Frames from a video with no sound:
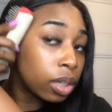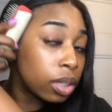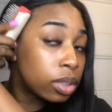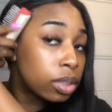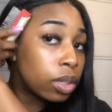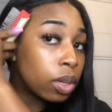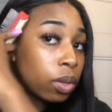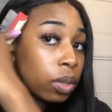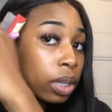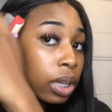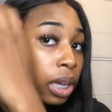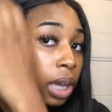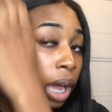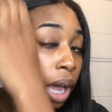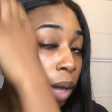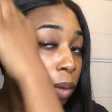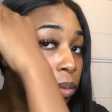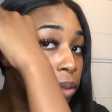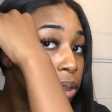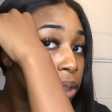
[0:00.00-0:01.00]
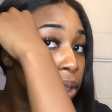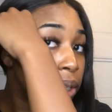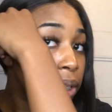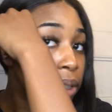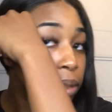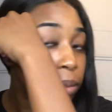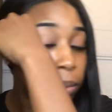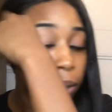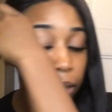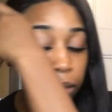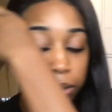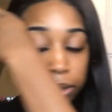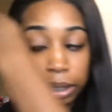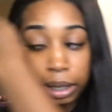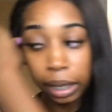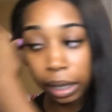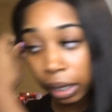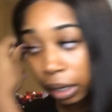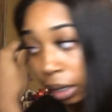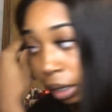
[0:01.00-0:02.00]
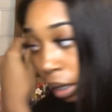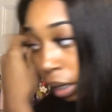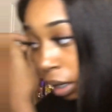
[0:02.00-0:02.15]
So yeah, I was geeked about that